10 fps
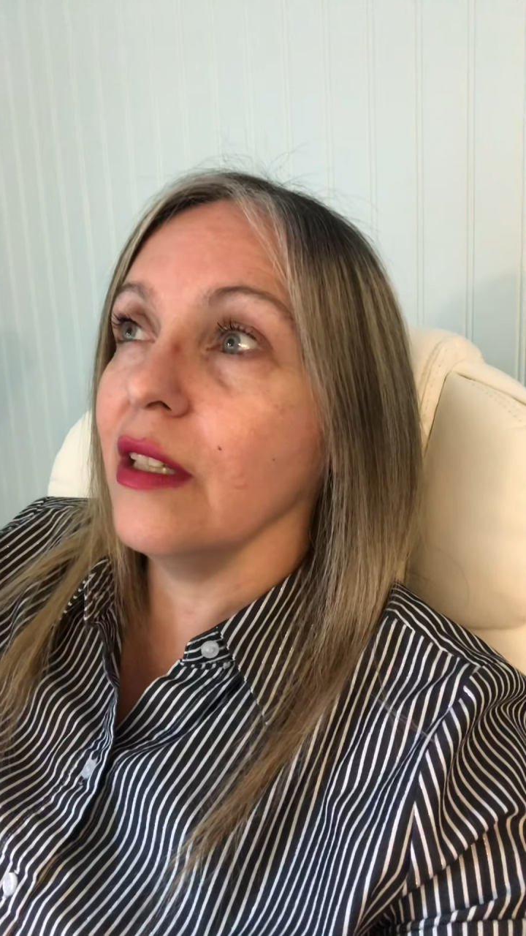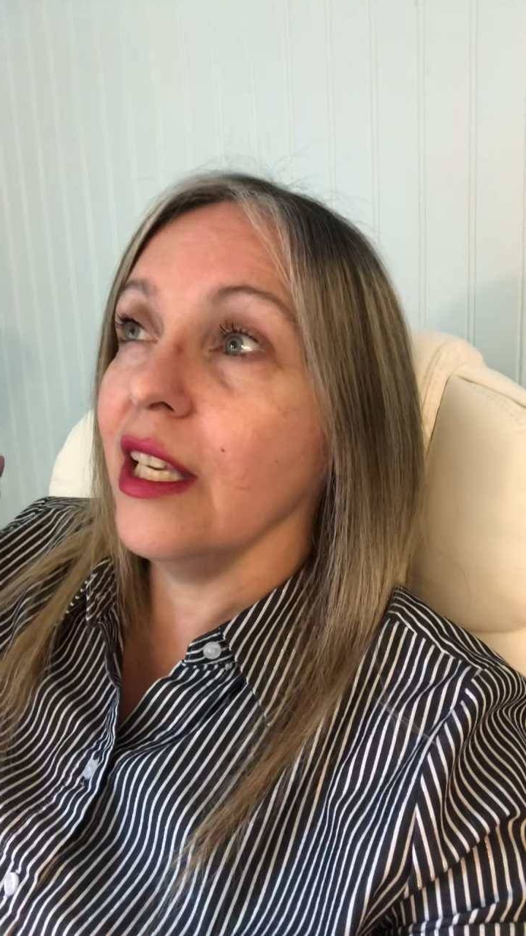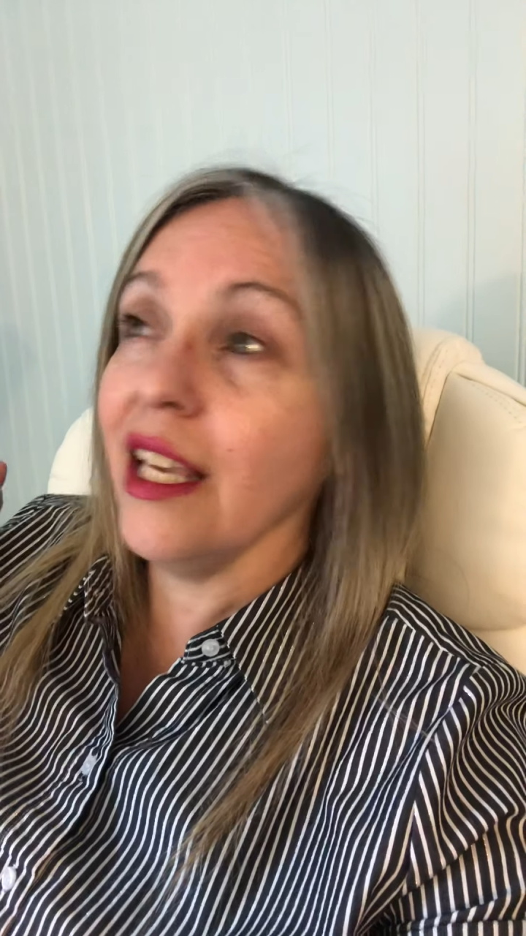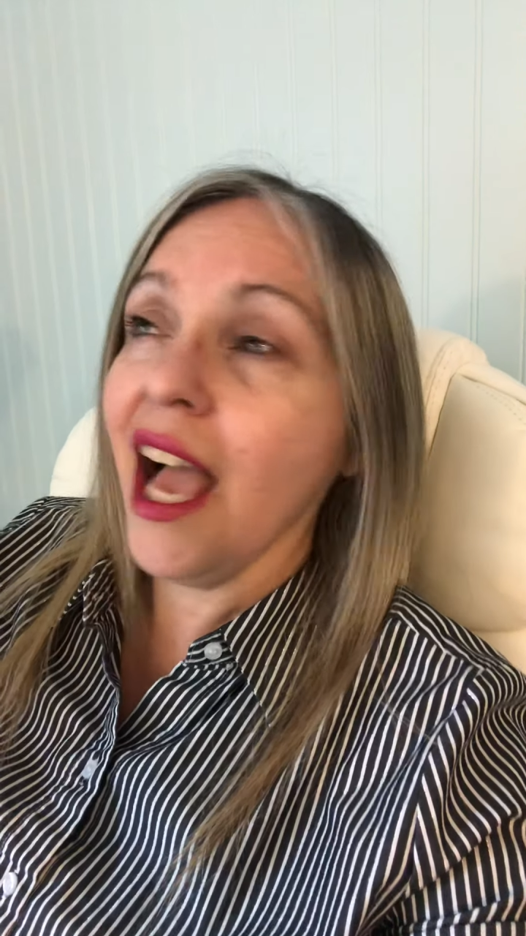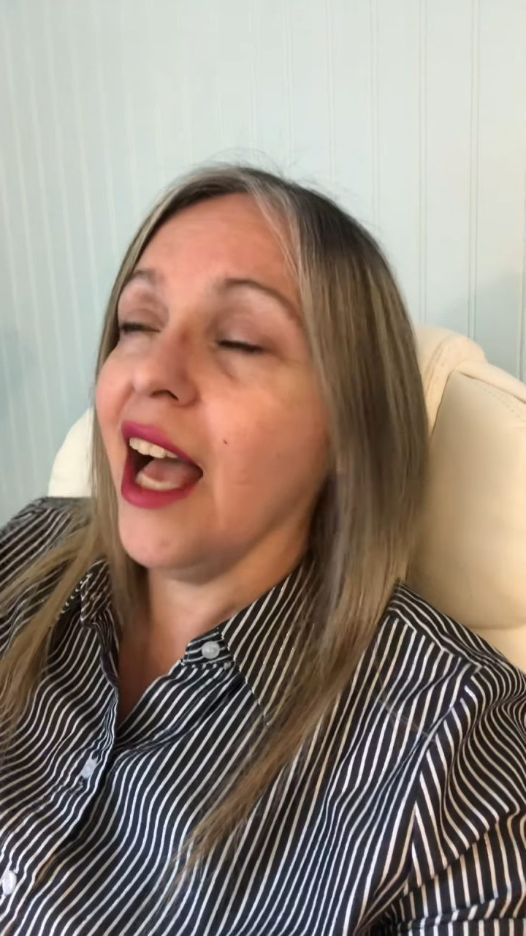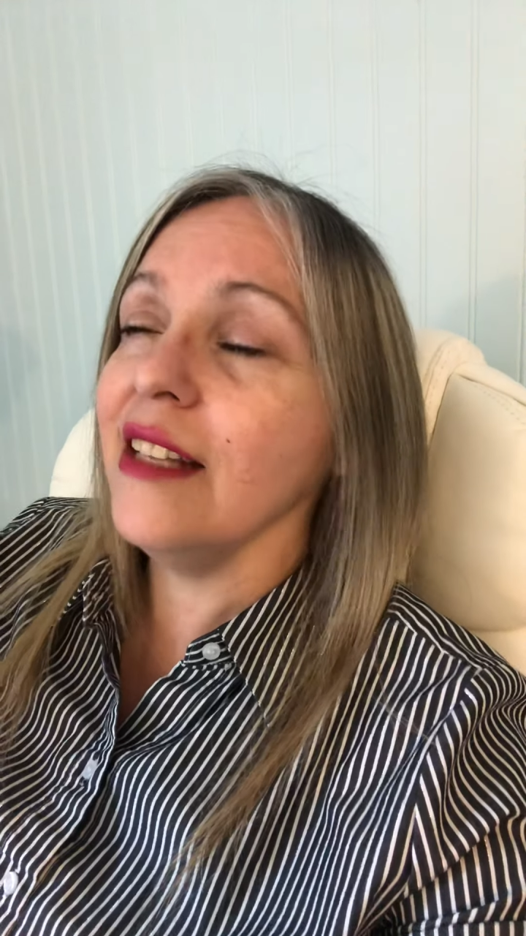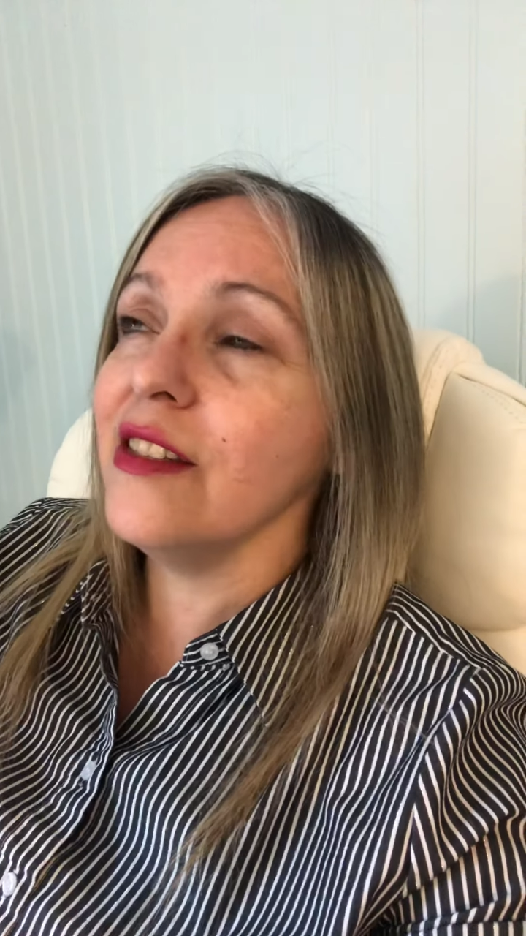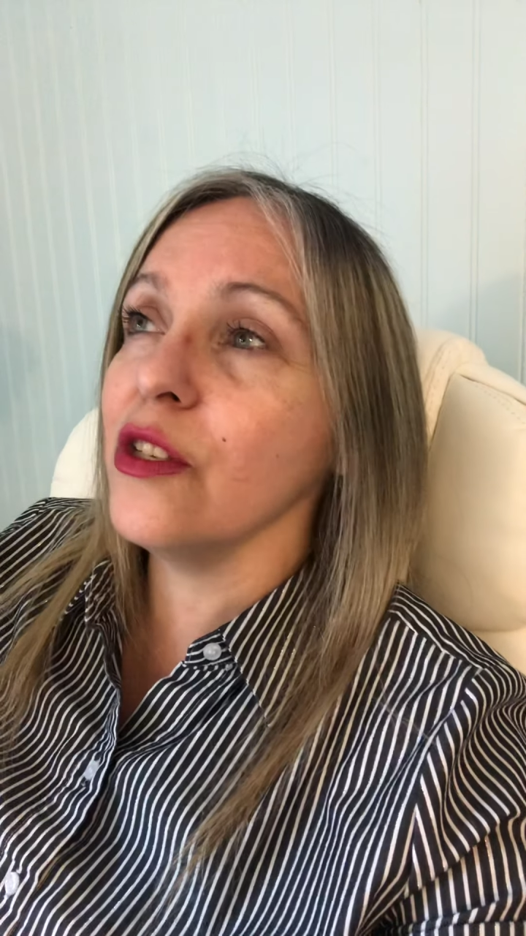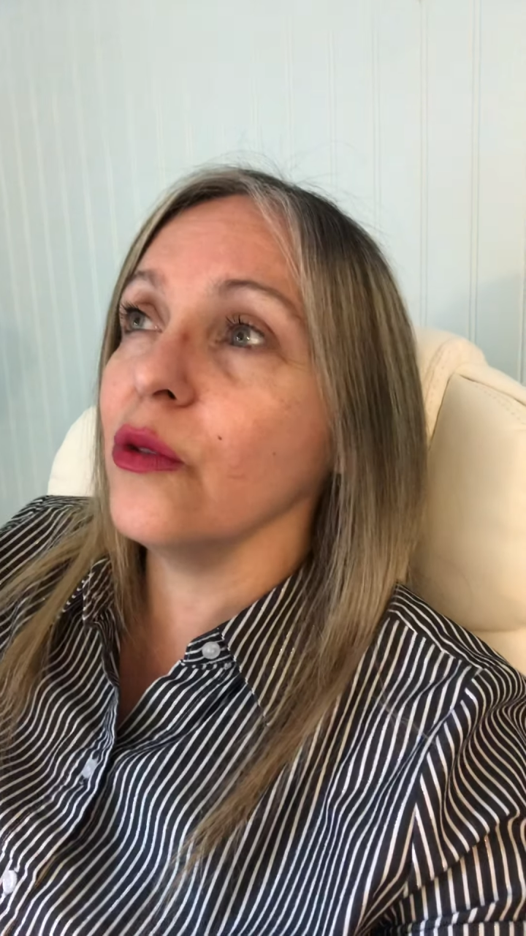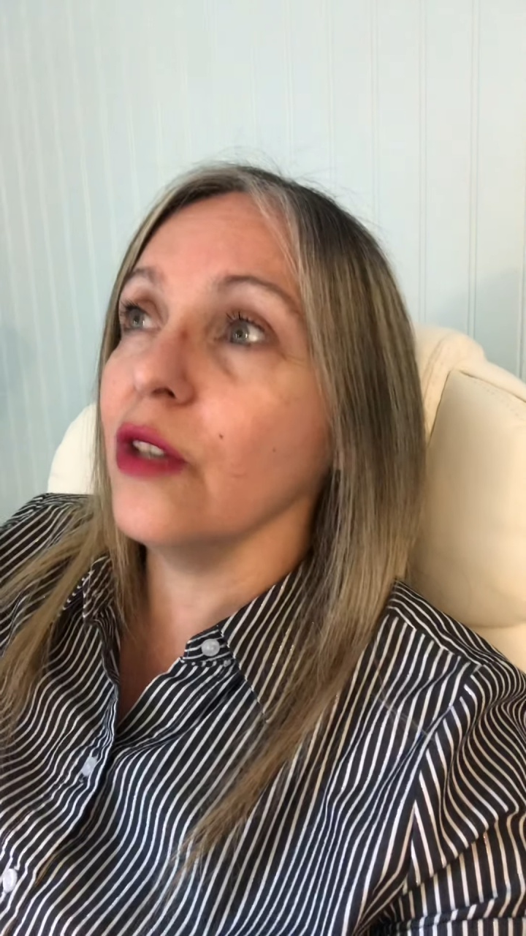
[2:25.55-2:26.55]
he had
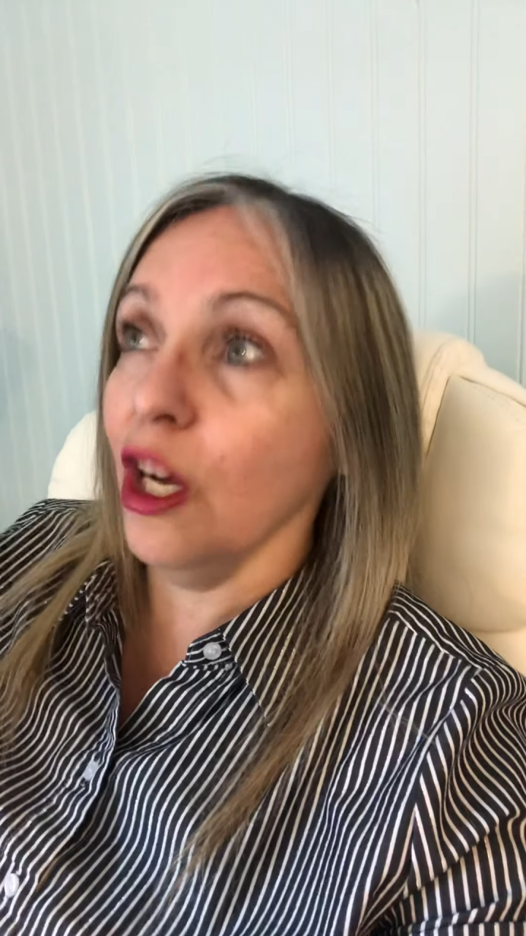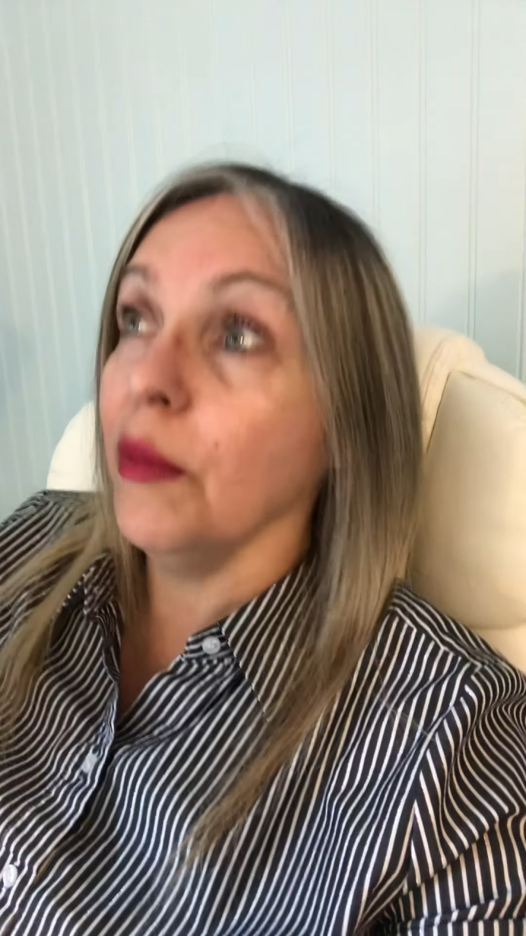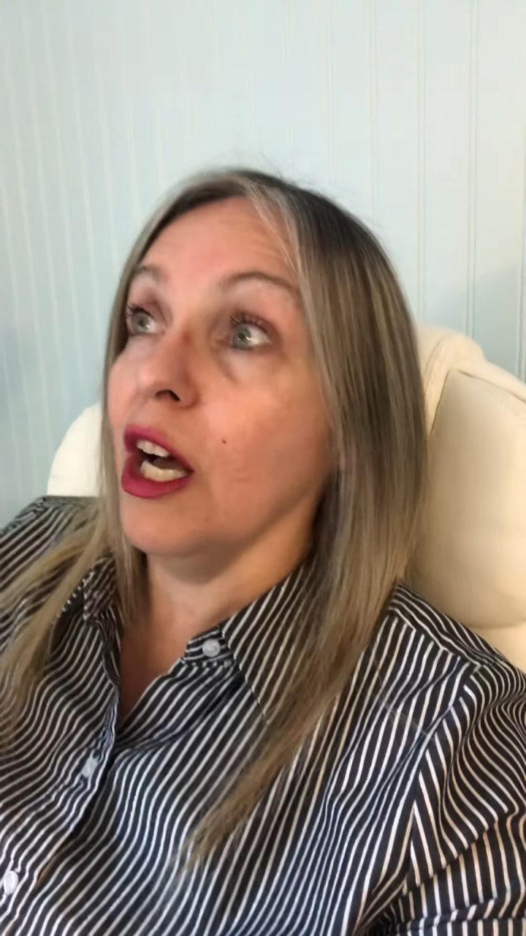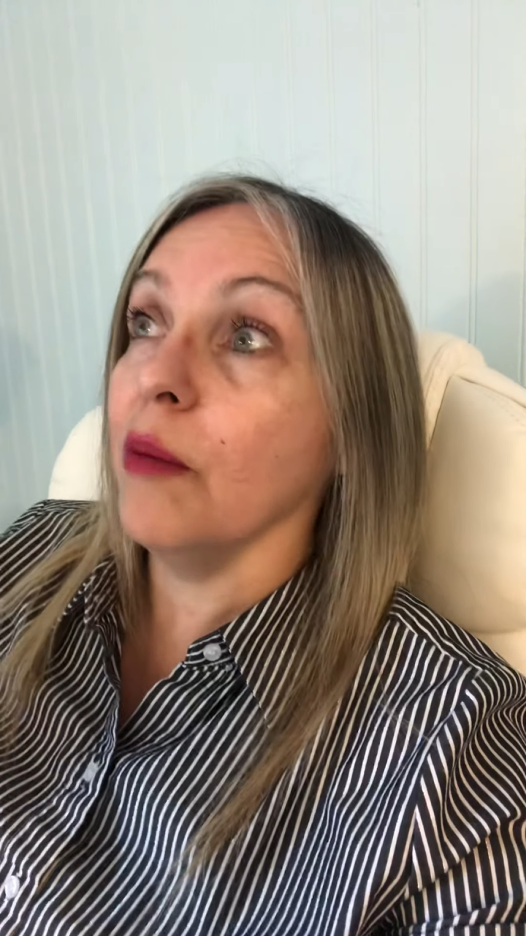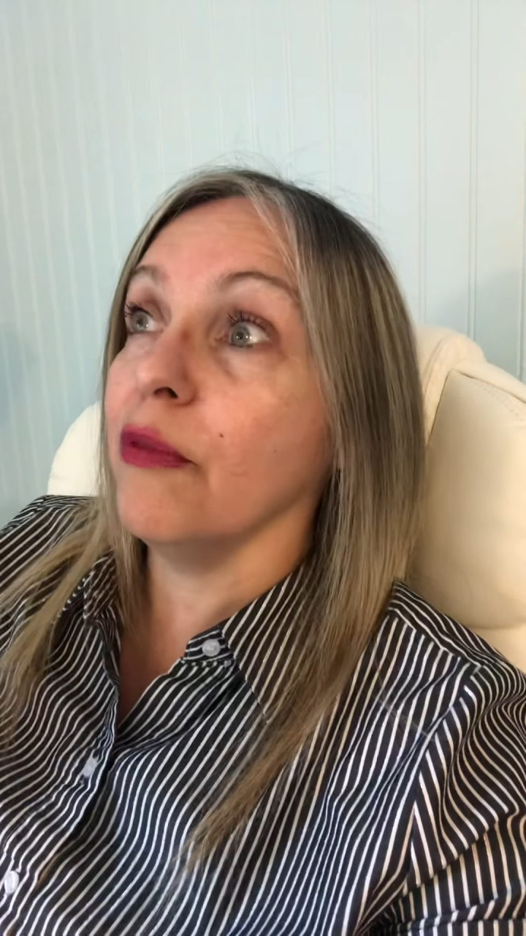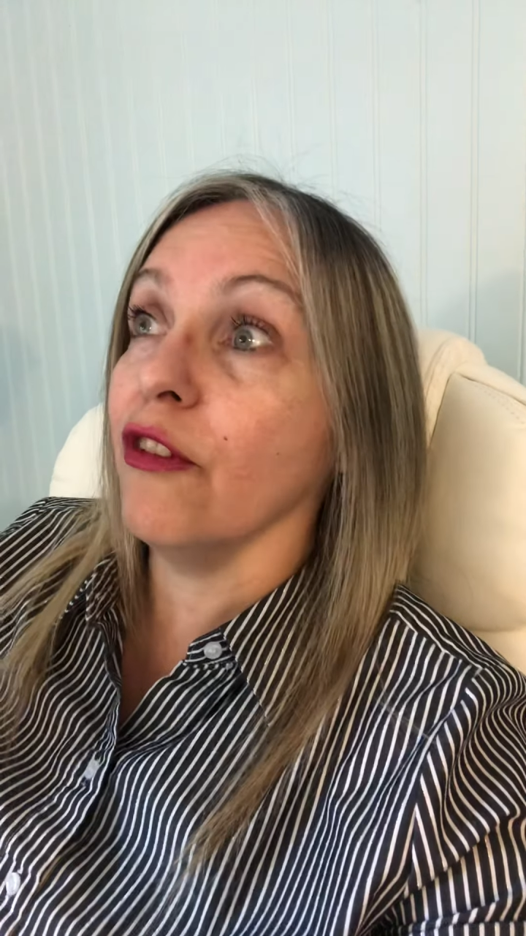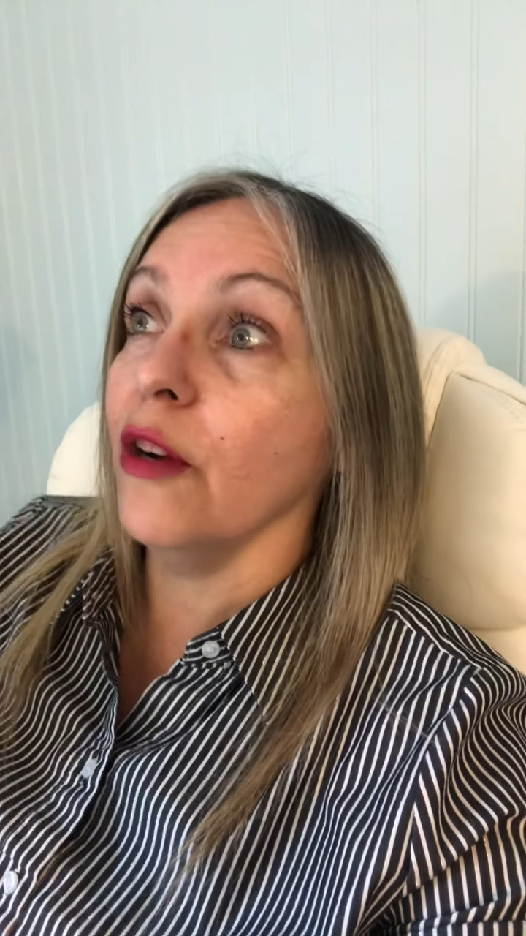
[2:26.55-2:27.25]
to come up for